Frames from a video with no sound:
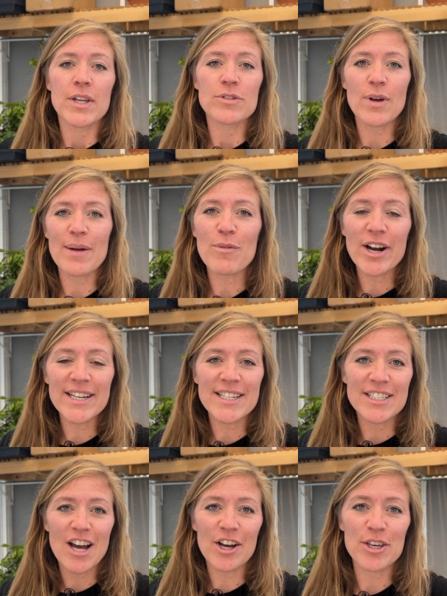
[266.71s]
So I'm
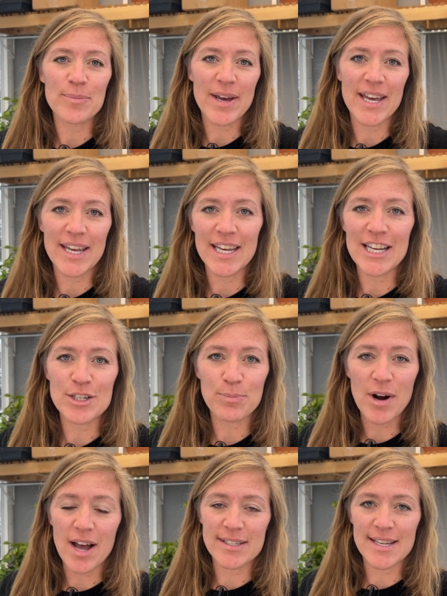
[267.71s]
wanting to document each
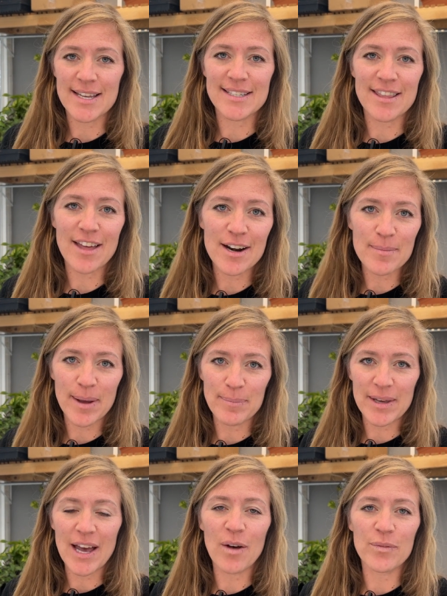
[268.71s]
process. I thought it might
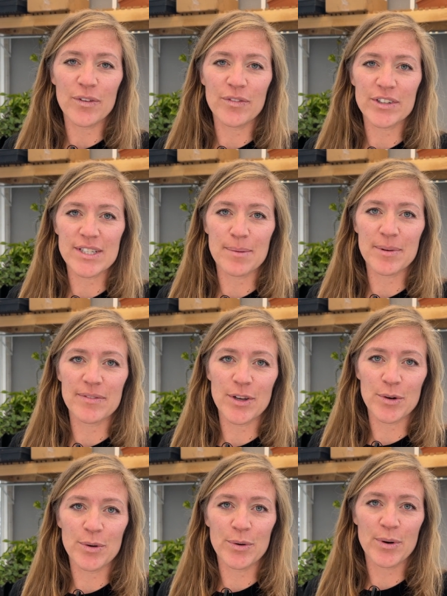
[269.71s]
be helpful for some of
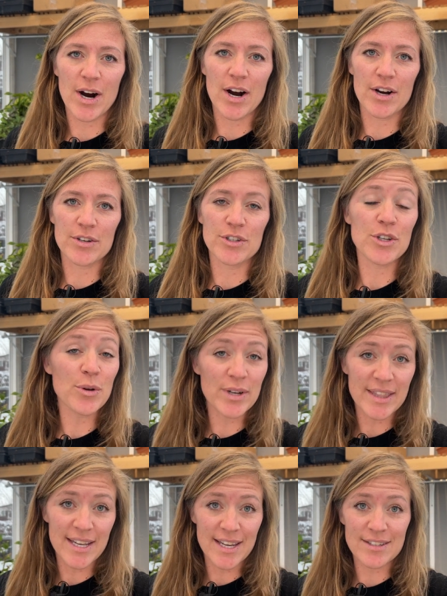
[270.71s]
you who are new
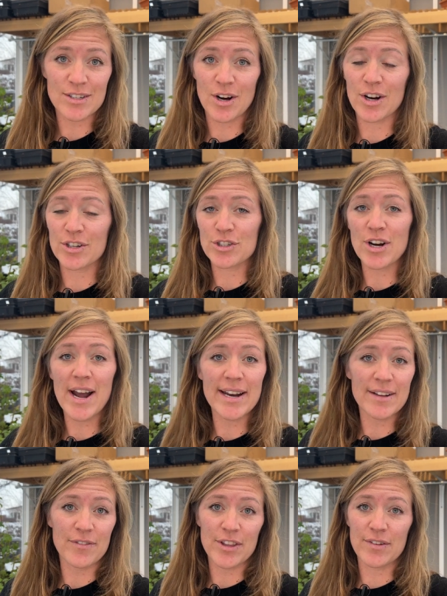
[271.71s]
to this or
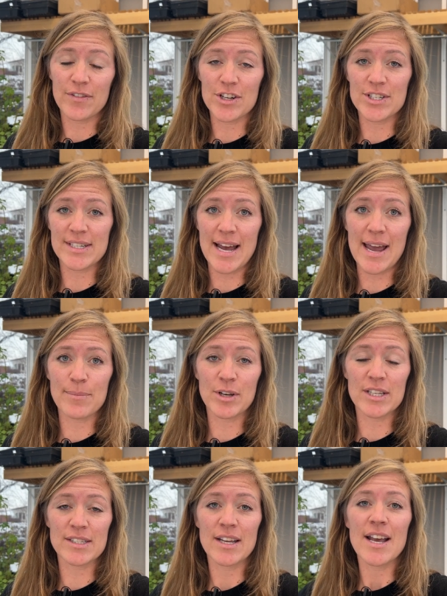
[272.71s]
trying it for the first time,
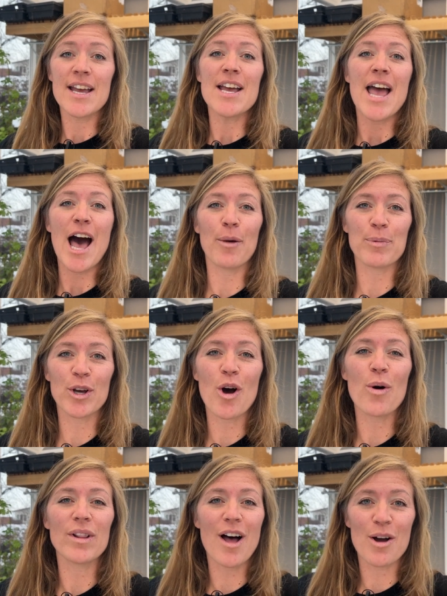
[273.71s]
because help you
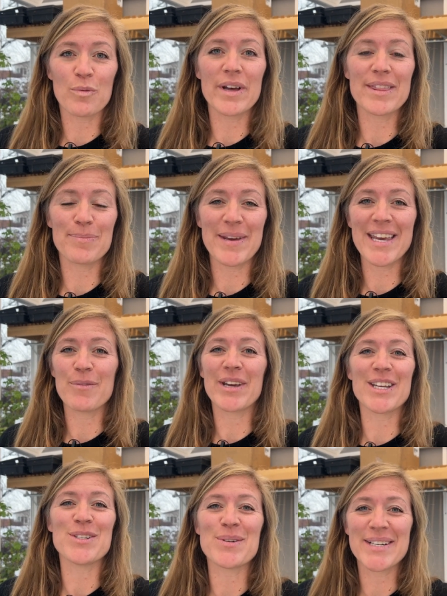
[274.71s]
go along with me. We
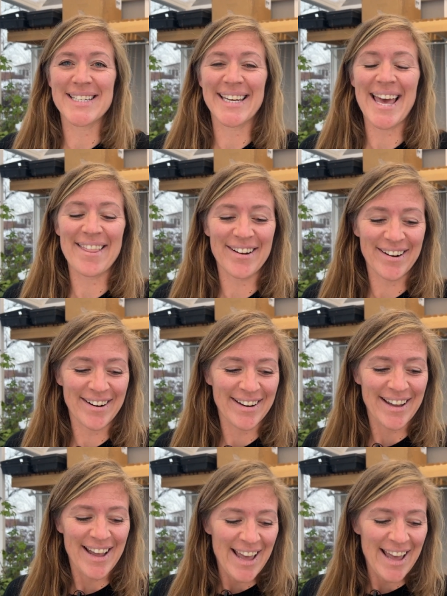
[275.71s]
can do it together.